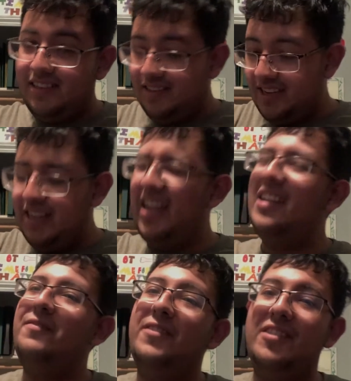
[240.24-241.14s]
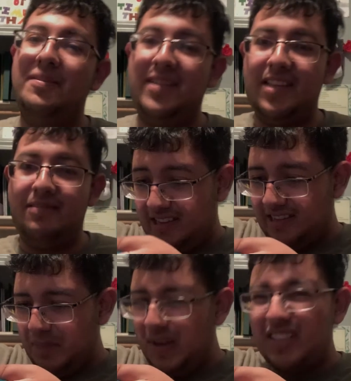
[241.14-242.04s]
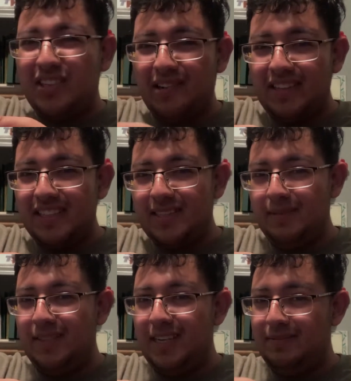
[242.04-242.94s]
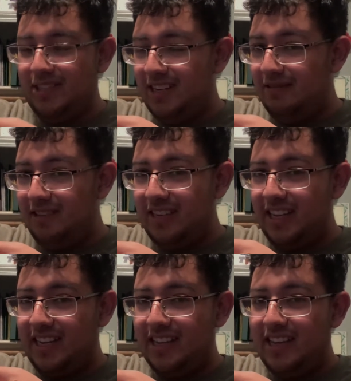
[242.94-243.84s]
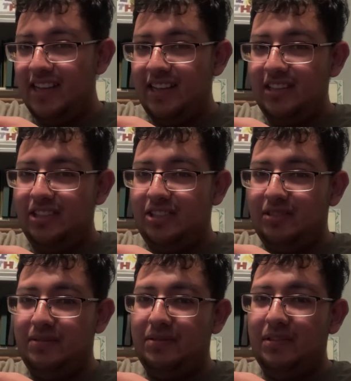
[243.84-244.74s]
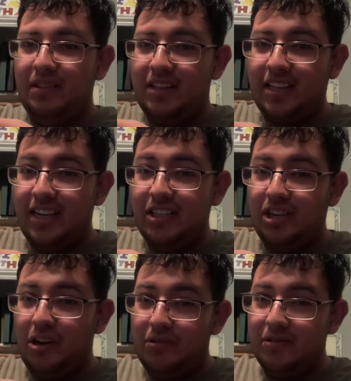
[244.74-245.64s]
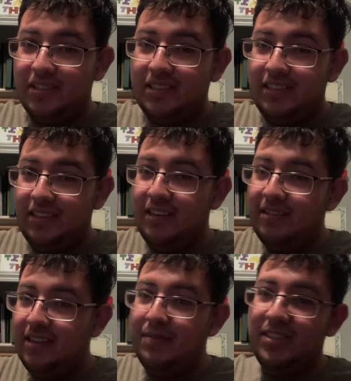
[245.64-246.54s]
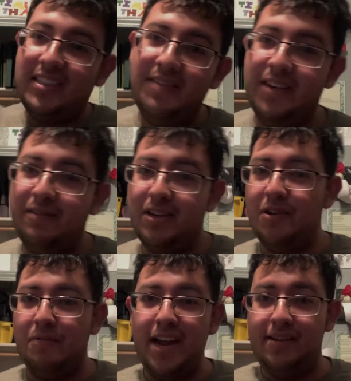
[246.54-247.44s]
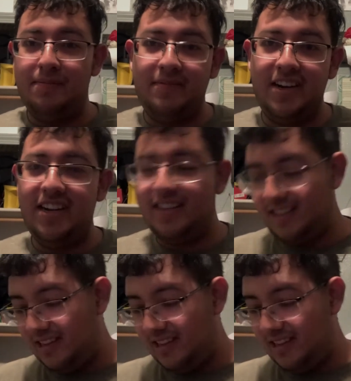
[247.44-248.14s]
Okay, I didn't feel good about that one. Because I picked two at the same time, so I didn't want to, like, look like I chose, you know? Number seven, here we go. Random, ready?